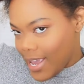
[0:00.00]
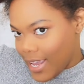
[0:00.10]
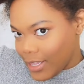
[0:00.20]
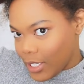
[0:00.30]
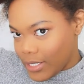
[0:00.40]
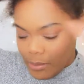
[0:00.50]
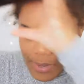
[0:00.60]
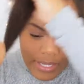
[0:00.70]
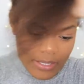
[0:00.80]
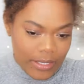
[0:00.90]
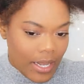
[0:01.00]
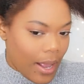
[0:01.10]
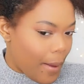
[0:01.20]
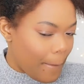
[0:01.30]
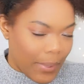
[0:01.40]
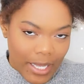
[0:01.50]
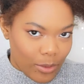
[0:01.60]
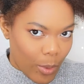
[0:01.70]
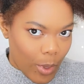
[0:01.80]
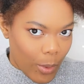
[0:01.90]
It looks a mess, but
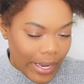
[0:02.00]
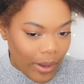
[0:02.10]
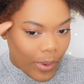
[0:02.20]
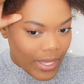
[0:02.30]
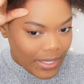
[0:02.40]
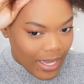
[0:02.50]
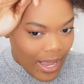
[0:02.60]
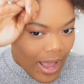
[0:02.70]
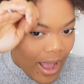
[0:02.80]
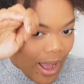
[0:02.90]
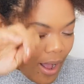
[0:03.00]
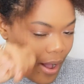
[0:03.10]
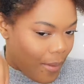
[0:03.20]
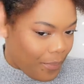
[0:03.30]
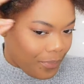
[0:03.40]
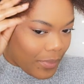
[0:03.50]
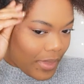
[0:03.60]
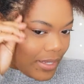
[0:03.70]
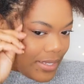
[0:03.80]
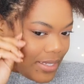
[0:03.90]
that's what we're working with.
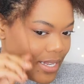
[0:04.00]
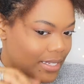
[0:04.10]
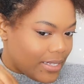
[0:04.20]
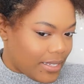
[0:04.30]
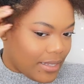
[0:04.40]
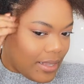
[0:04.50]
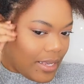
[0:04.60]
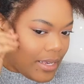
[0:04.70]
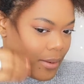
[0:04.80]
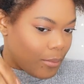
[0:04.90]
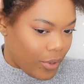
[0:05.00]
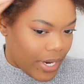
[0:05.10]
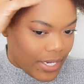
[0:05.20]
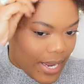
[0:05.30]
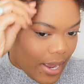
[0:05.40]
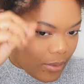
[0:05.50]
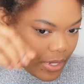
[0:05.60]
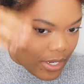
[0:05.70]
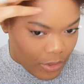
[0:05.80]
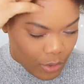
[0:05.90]
Since the braid down
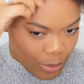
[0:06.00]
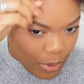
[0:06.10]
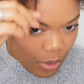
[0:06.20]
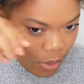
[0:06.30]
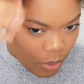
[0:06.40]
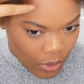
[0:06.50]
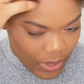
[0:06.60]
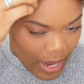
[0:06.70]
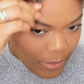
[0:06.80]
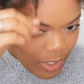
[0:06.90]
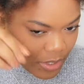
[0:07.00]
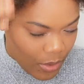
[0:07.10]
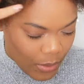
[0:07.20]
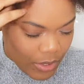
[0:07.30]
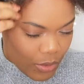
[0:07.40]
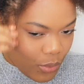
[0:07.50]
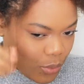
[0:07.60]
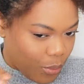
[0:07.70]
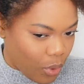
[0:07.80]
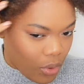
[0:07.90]
is super old, I'm just going
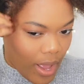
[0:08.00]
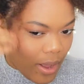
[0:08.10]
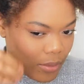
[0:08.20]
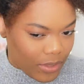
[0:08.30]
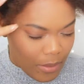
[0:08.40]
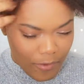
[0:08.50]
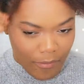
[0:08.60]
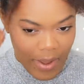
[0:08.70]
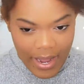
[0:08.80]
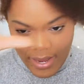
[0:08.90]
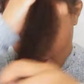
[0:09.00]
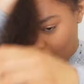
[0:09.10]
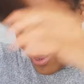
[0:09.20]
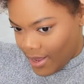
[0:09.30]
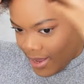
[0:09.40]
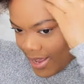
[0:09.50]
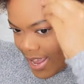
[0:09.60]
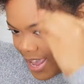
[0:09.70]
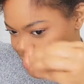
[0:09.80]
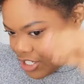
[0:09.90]
to pull out some of my
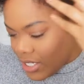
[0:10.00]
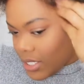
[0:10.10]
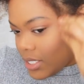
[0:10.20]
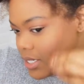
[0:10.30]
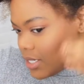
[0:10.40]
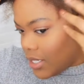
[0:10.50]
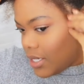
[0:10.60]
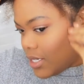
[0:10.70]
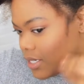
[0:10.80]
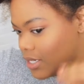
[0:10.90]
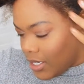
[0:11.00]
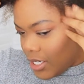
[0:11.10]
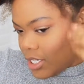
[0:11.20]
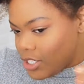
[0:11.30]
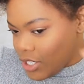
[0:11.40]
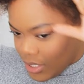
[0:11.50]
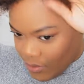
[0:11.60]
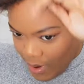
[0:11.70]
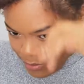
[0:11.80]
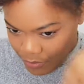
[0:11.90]
edges just
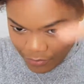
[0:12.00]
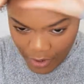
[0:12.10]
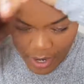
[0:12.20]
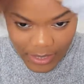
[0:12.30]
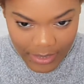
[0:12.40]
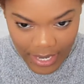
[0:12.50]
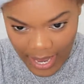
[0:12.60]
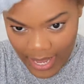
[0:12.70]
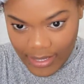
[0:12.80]
around the front, and